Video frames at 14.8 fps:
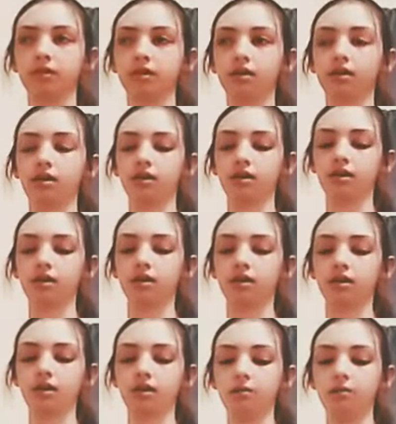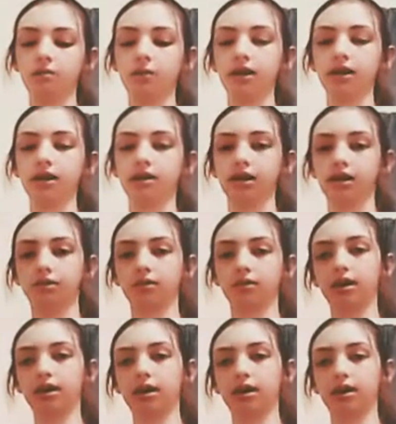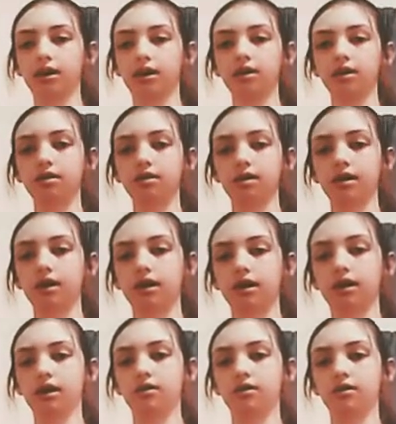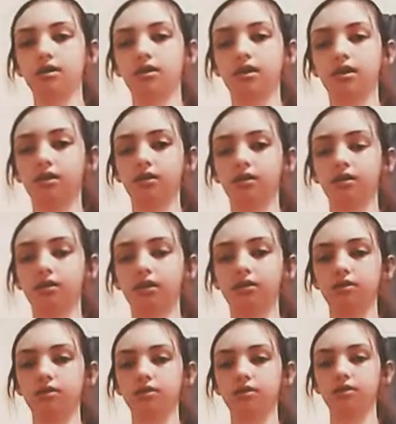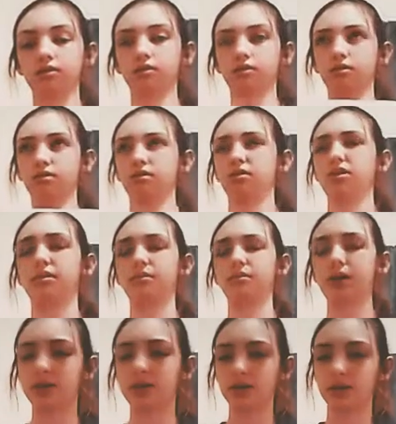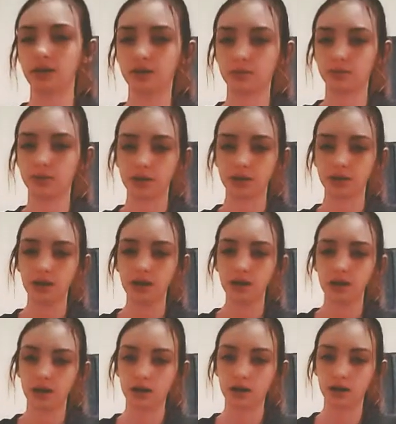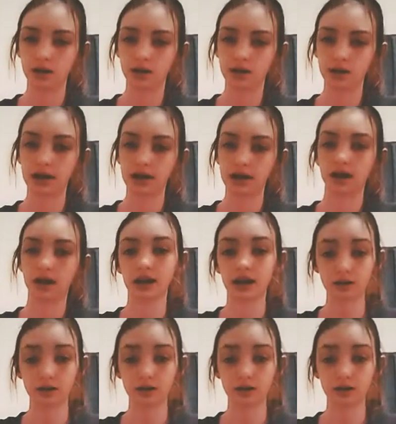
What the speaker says: like right here, and then I'm going to, it might be the other way around, yeah, hot glue gun a button right here.